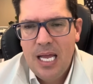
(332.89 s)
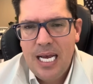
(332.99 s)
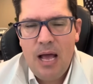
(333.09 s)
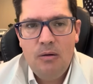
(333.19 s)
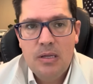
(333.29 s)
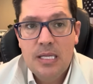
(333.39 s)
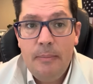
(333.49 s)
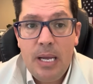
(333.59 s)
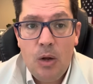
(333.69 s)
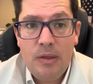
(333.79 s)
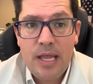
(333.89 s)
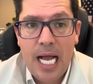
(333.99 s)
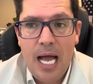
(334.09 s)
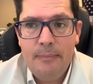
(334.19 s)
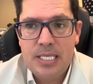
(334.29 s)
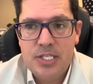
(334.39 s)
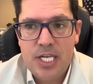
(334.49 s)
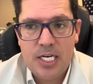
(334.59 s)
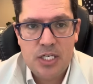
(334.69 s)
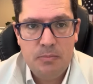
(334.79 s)
Now, let me know in the comments
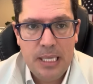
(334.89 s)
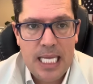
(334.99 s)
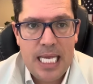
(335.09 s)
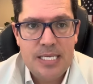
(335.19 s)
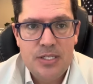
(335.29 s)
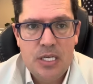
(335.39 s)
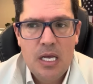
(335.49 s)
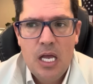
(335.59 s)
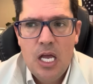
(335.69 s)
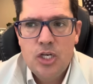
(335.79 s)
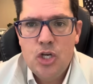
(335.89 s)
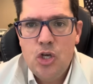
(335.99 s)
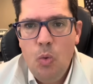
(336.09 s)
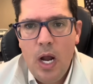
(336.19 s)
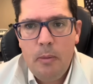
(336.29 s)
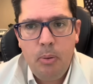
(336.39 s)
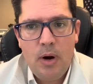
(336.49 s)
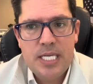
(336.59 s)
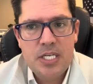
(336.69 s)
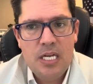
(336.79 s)
section, please, do you want a
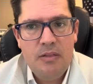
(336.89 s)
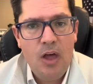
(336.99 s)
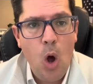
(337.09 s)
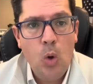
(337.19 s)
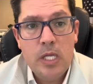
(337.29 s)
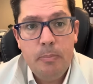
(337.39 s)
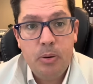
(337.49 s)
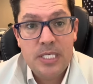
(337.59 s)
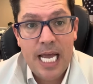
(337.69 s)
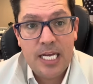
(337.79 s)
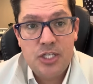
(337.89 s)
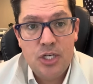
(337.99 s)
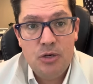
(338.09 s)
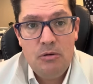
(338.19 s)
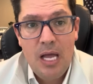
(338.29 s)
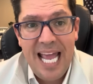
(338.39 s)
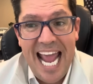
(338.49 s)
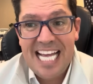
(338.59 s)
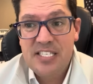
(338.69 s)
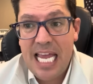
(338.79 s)
president that only protects you
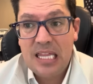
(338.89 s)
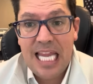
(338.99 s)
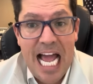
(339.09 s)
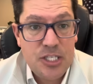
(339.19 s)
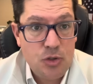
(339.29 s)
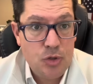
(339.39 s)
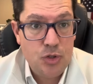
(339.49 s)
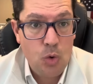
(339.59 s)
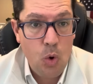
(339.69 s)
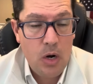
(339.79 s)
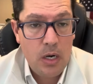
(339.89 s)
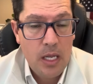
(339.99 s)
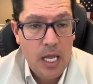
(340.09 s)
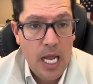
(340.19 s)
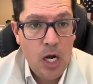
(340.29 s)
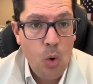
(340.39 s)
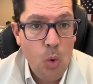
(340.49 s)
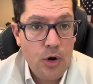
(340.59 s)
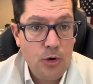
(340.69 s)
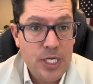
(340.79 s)
as a last resort in
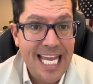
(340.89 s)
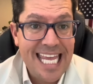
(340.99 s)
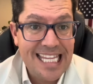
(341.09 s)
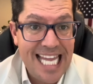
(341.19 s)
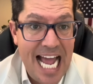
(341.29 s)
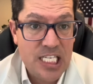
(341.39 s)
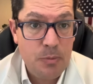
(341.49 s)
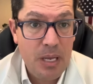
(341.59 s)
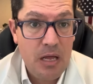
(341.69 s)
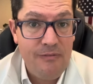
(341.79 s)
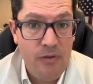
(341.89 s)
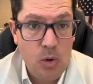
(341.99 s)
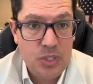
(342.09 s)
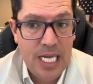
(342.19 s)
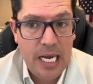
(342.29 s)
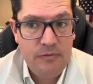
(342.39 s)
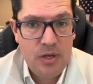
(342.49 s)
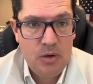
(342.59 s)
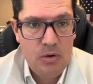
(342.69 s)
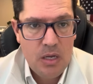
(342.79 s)
order to get last minute votes out of
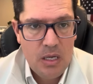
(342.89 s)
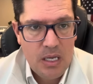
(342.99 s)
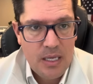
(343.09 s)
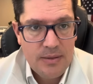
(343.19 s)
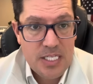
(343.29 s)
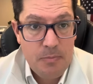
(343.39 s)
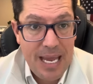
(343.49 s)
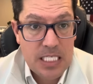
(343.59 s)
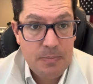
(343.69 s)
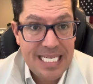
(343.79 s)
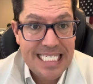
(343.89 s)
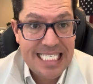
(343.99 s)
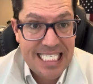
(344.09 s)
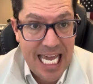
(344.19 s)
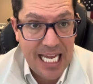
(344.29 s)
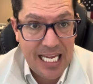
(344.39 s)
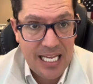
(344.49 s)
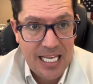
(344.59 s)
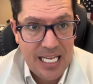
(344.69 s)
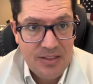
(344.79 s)
you? This makes me
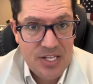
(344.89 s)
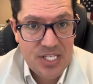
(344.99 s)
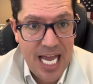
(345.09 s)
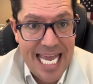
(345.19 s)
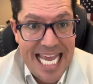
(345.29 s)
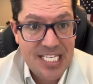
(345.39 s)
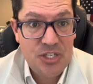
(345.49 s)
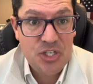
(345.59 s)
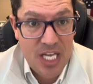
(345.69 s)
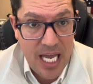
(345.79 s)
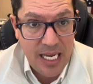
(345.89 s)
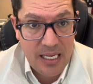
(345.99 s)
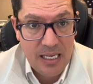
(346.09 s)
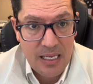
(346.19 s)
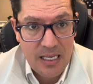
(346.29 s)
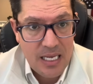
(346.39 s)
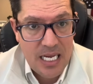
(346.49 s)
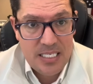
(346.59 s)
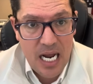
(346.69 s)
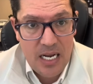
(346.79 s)
sick. This guy is sick.
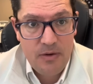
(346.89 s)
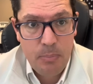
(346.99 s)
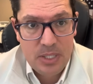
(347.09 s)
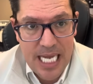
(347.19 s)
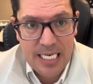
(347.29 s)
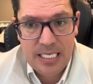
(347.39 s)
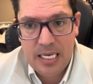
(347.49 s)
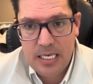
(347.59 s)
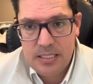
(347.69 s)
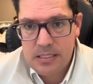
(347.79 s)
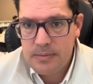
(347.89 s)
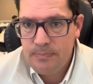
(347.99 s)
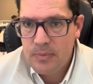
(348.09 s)
He's not even protecting us.